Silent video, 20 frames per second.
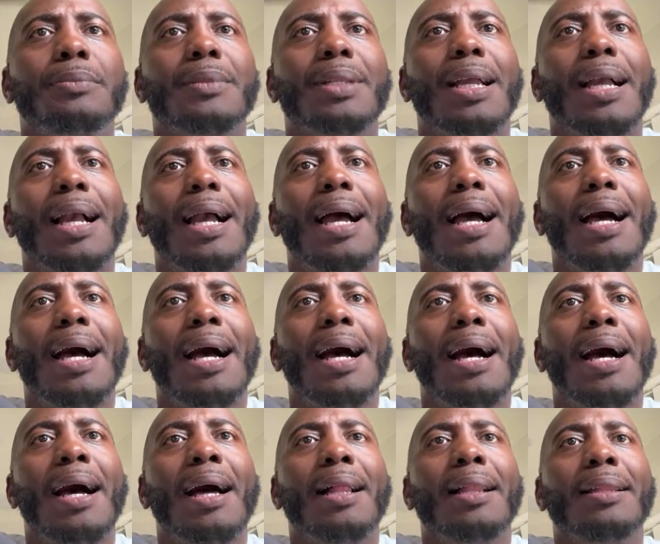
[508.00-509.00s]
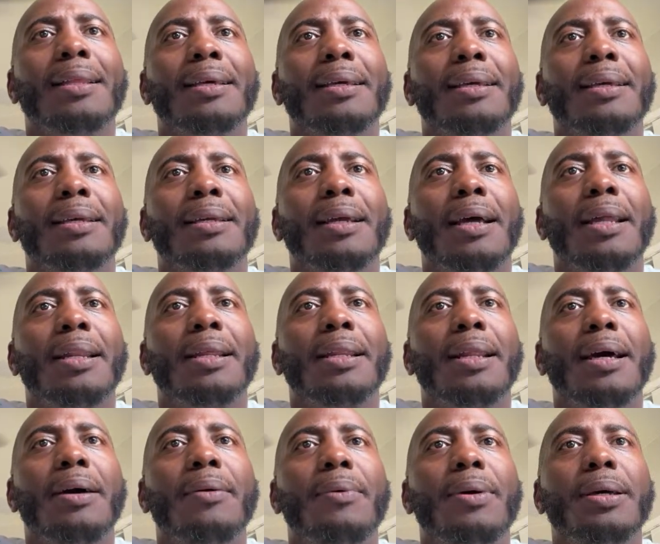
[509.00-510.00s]
Golly, I did
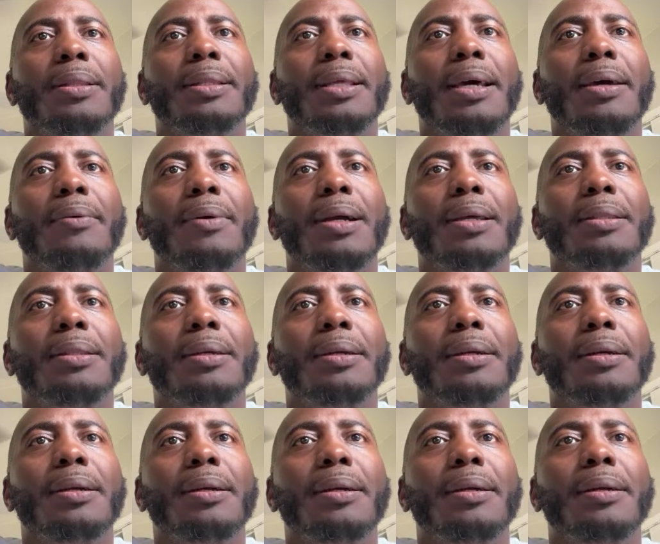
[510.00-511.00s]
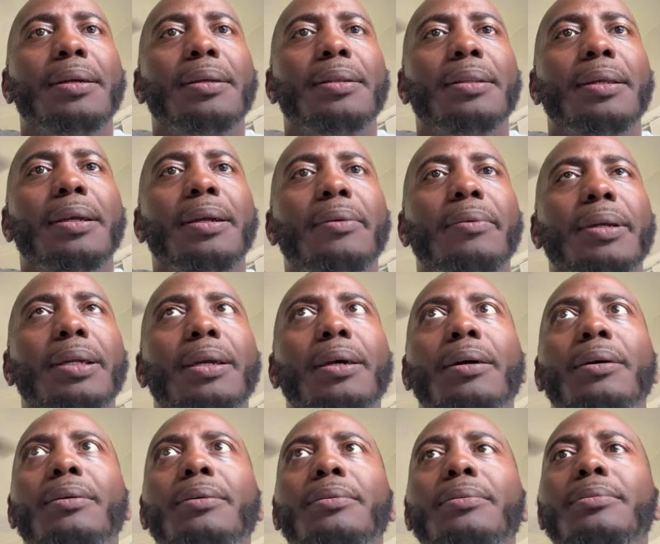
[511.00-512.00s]
not want that right there. There we
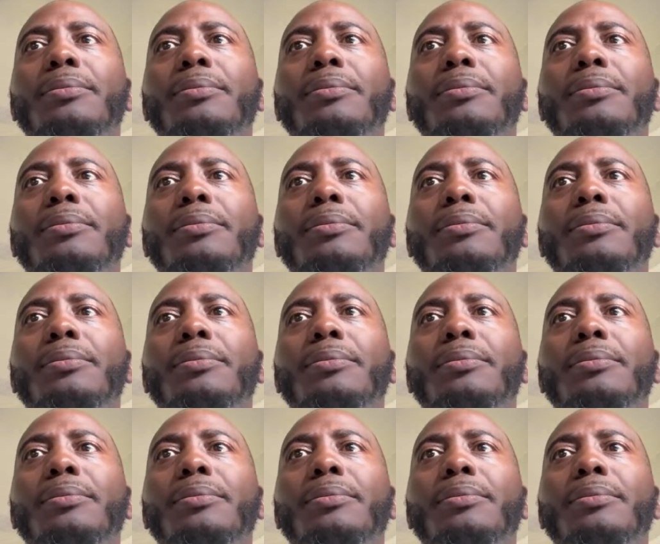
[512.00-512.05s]
go.